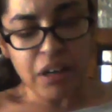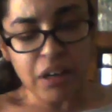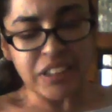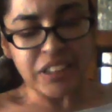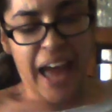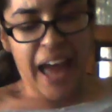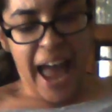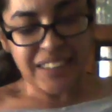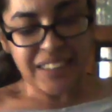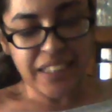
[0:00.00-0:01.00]

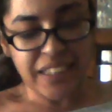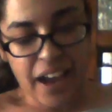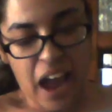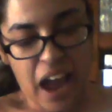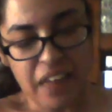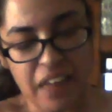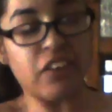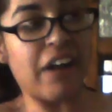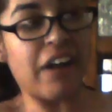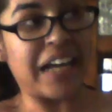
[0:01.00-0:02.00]
sides and then cut the
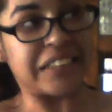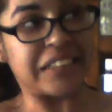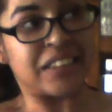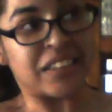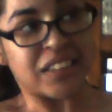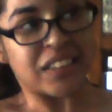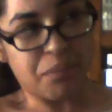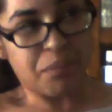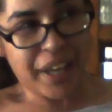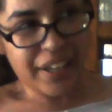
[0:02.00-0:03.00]
rest to
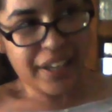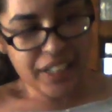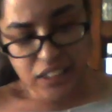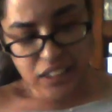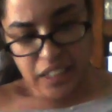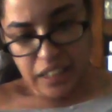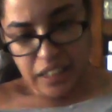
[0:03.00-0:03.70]
make it easier.